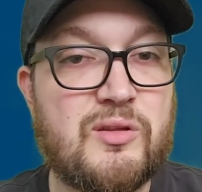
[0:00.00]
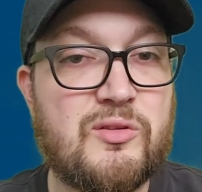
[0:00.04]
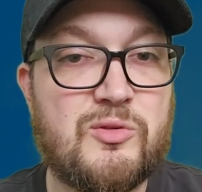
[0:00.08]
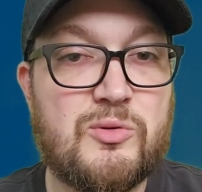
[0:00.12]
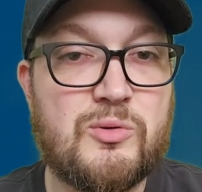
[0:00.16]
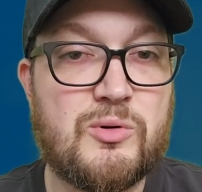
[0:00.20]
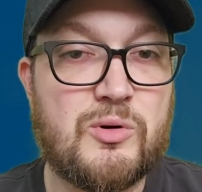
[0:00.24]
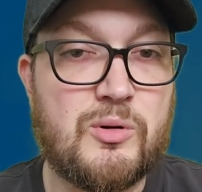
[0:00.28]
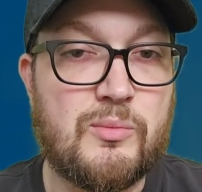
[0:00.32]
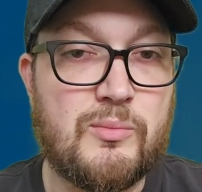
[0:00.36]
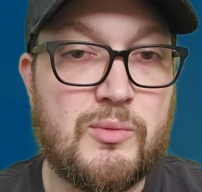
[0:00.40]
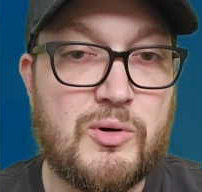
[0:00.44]

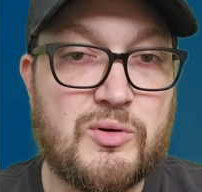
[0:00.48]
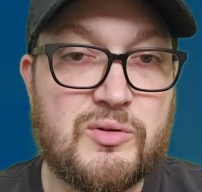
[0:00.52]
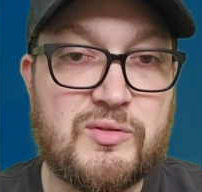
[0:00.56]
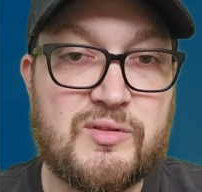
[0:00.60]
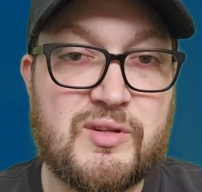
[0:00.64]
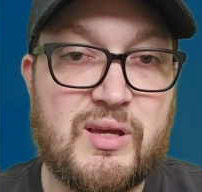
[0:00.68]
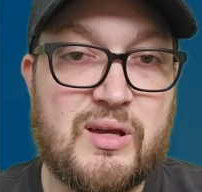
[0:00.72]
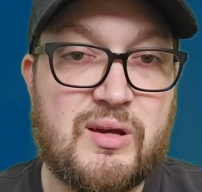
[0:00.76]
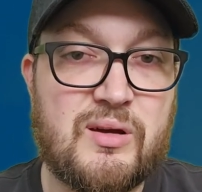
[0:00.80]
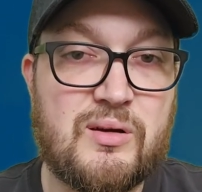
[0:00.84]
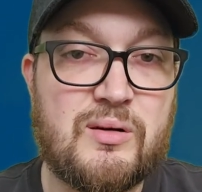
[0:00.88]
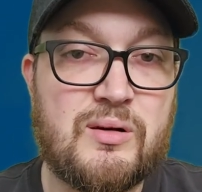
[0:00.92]
into a remote
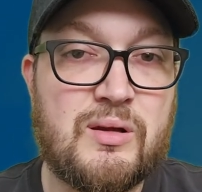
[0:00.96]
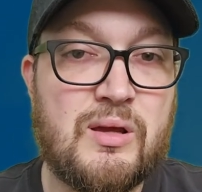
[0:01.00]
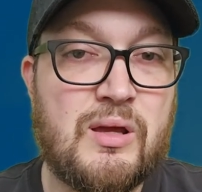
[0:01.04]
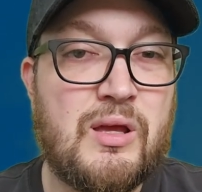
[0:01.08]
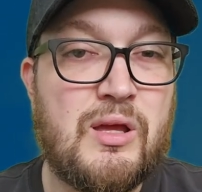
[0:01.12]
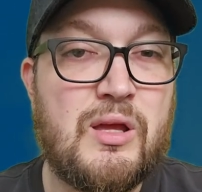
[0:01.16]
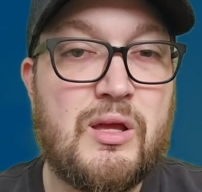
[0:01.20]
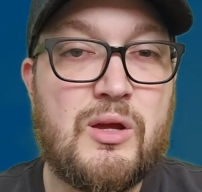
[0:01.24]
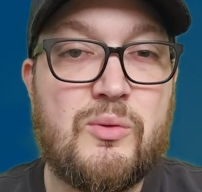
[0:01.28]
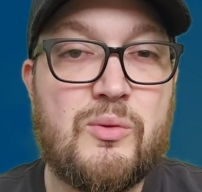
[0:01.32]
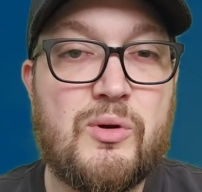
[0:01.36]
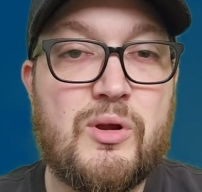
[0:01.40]
town
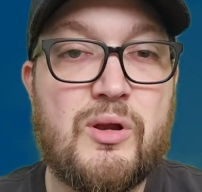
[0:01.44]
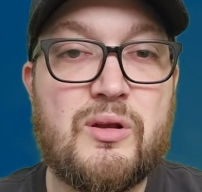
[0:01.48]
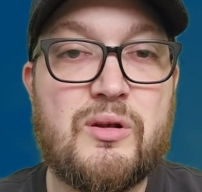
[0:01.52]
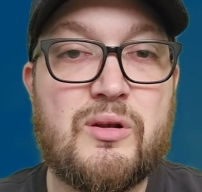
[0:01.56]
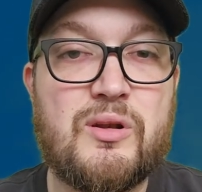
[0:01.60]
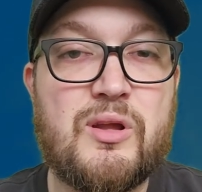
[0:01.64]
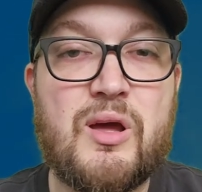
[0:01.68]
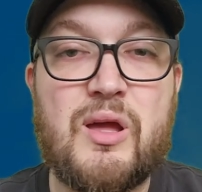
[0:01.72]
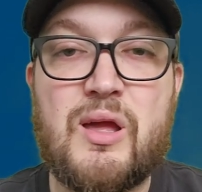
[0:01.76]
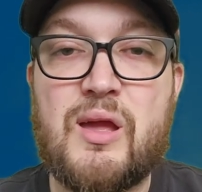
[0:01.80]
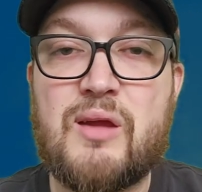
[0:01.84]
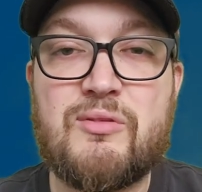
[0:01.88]
where
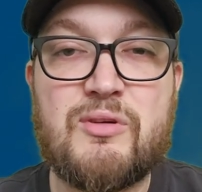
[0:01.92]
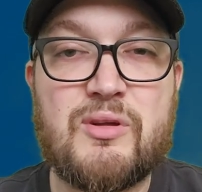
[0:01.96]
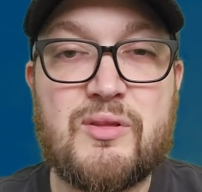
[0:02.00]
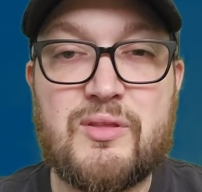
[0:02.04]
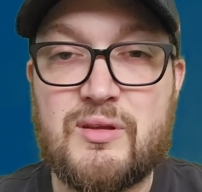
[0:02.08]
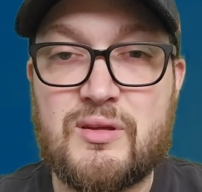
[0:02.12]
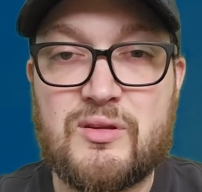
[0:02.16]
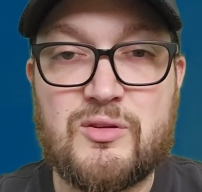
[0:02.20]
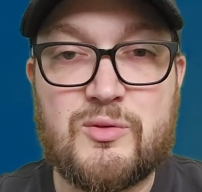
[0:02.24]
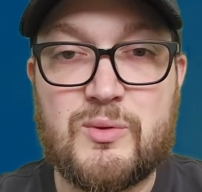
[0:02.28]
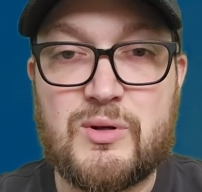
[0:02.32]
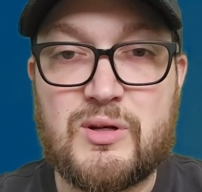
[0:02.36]
not
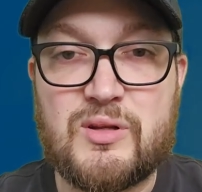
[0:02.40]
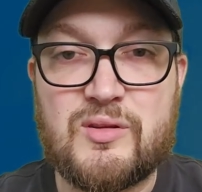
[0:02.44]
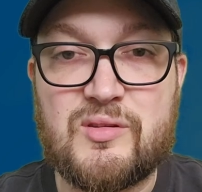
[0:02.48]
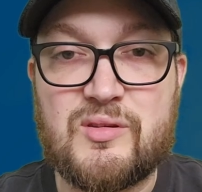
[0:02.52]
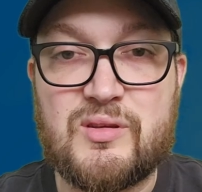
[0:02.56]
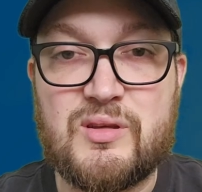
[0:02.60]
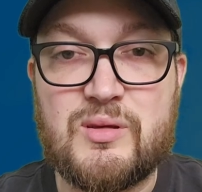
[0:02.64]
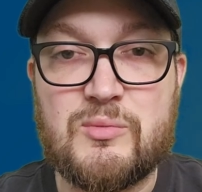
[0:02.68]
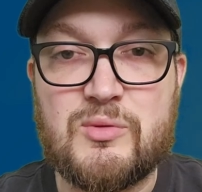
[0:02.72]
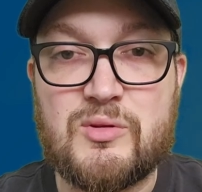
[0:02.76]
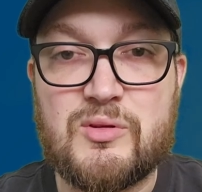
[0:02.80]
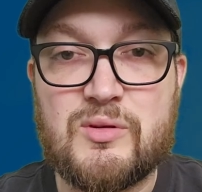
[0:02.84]
everything is what it
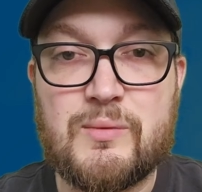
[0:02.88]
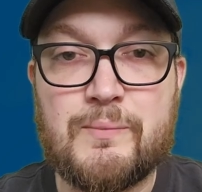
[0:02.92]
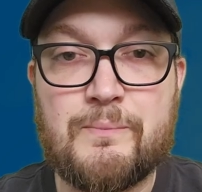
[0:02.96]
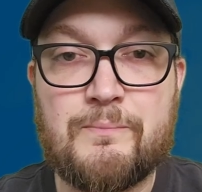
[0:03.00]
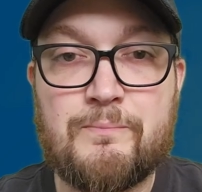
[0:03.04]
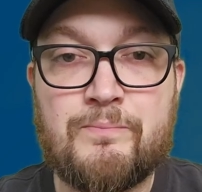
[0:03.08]
seems.